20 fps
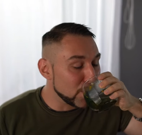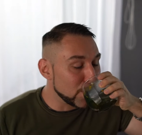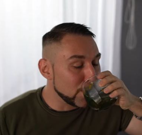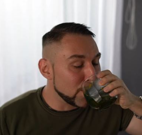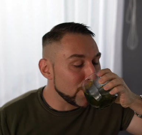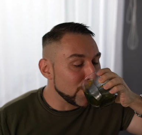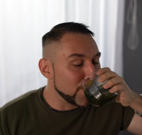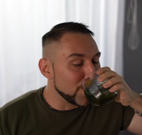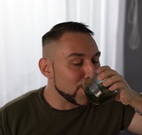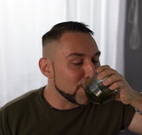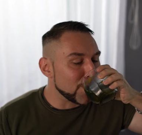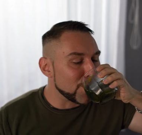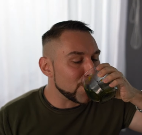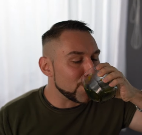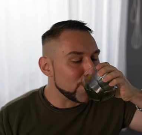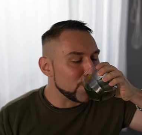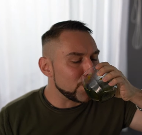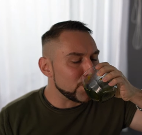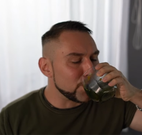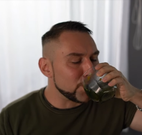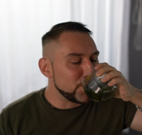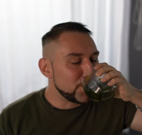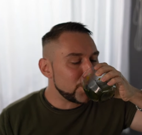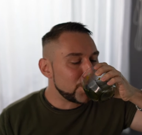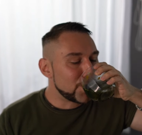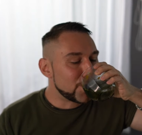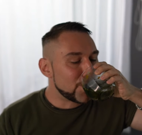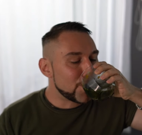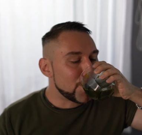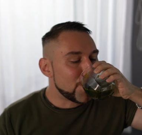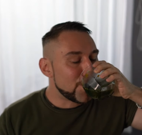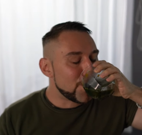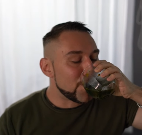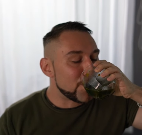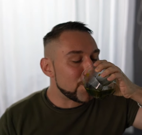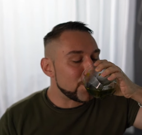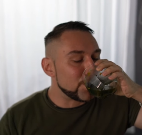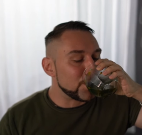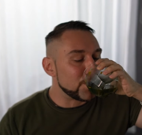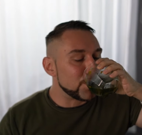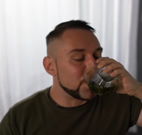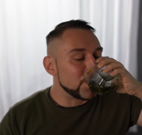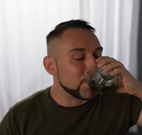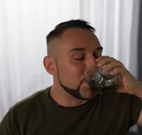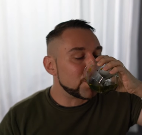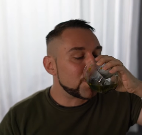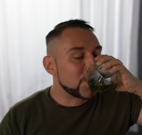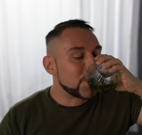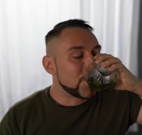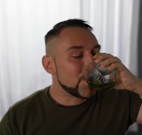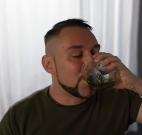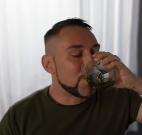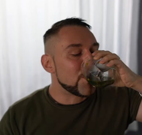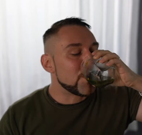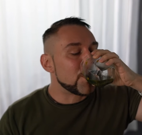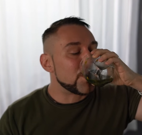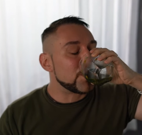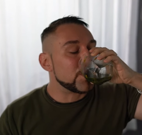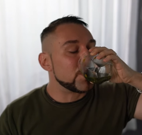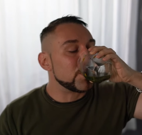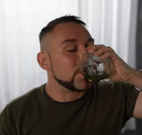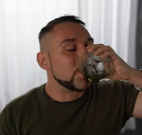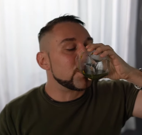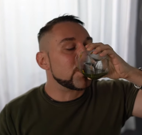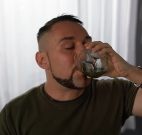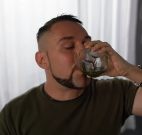Nothing is said.